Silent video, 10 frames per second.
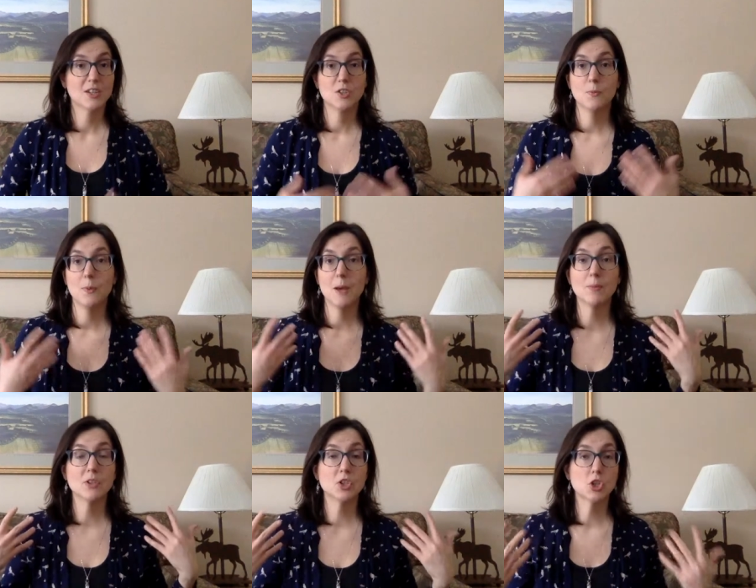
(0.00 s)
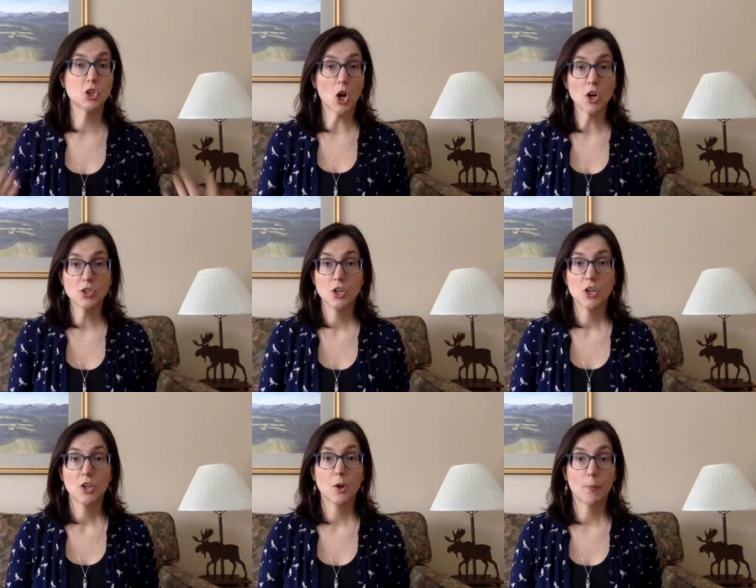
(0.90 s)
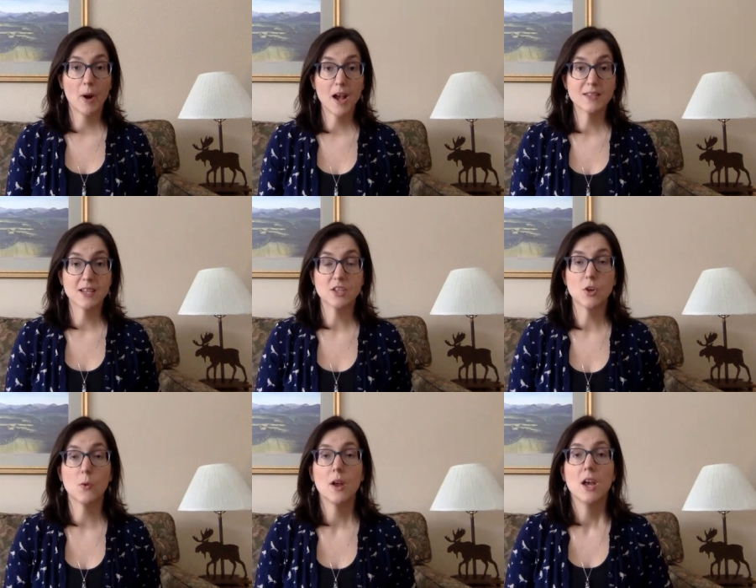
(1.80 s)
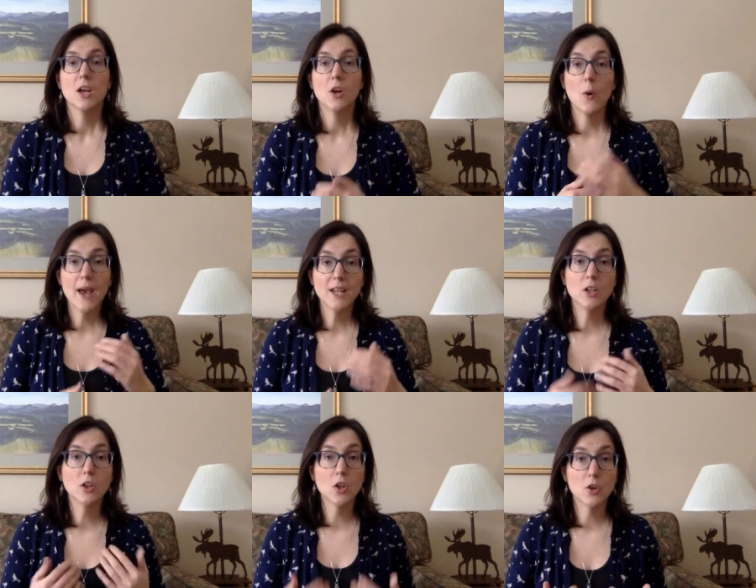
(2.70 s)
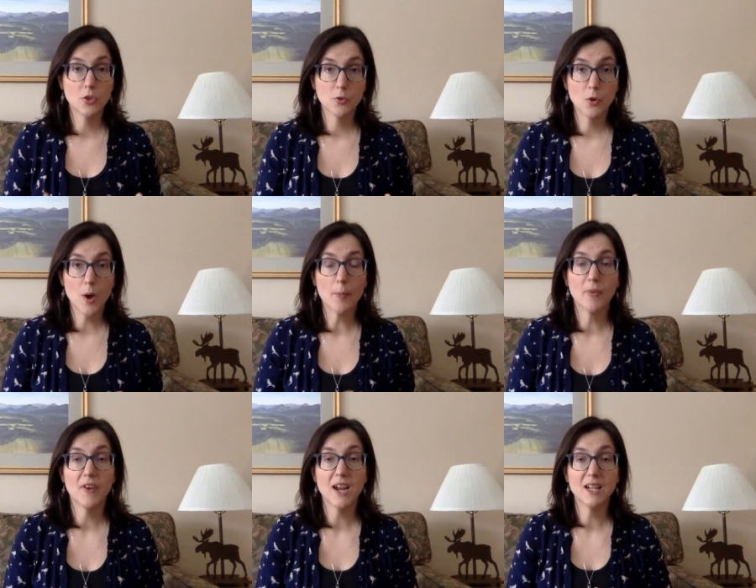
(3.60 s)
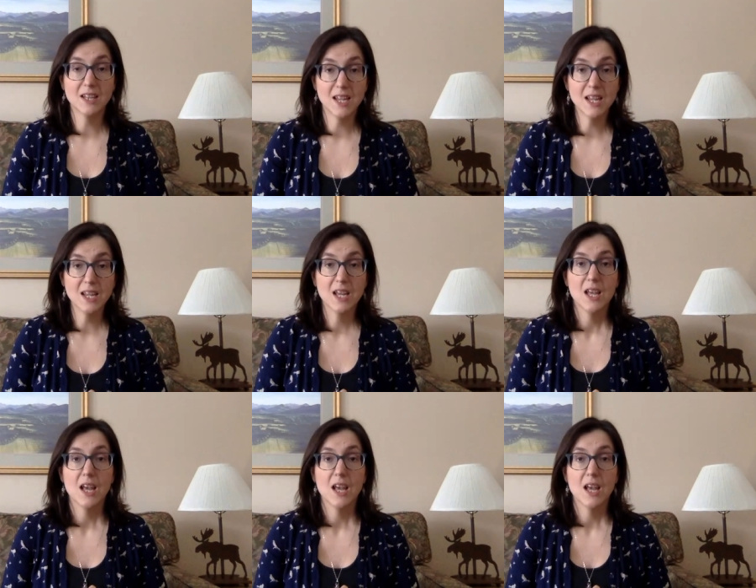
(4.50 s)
to be able to start your process. So go ahead and look through. I'll provide a link.